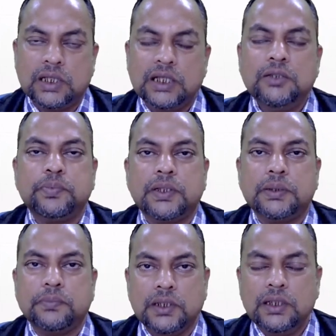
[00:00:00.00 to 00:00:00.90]

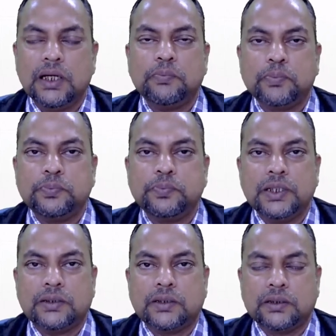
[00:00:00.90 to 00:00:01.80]

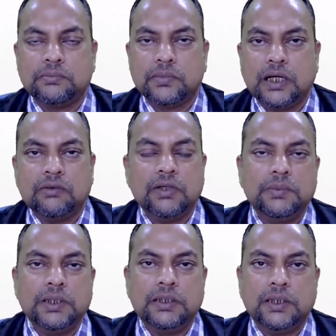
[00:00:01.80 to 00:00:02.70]
inappropriate
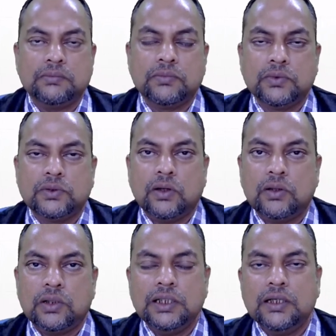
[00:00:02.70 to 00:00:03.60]
availability
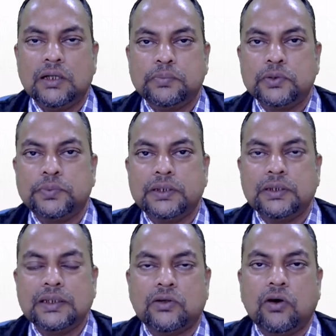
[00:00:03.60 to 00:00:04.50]
or
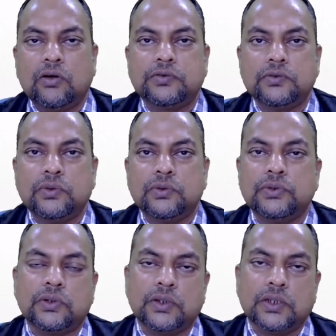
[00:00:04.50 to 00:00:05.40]
inappropriateness of
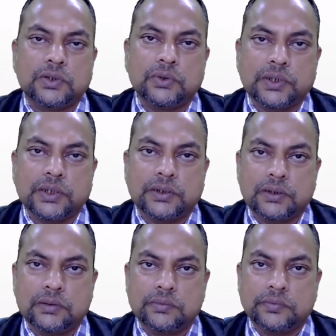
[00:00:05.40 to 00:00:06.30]
those
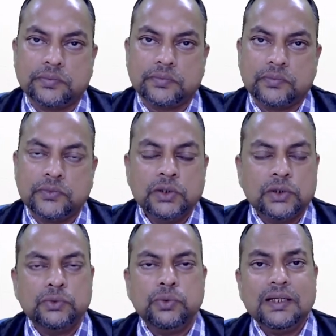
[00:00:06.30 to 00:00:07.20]
resources.
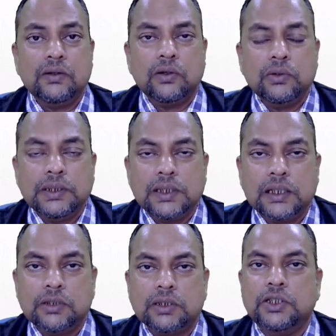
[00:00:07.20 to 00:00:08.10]
So do I always
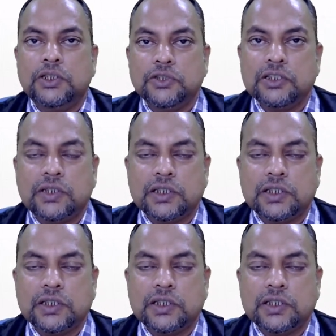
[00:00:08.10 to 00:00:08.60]
have a conducive